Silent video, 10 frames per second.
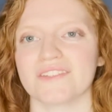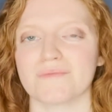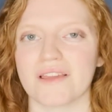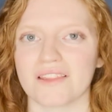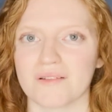to
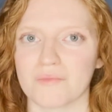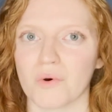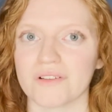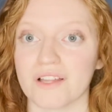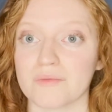make them
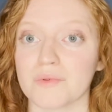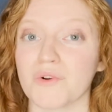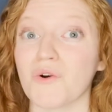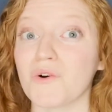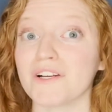more
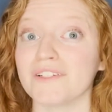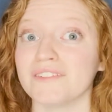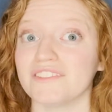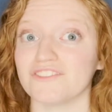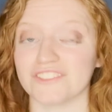level, or
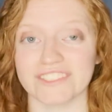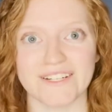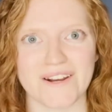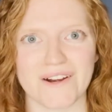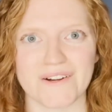for the
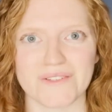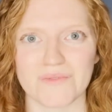knitters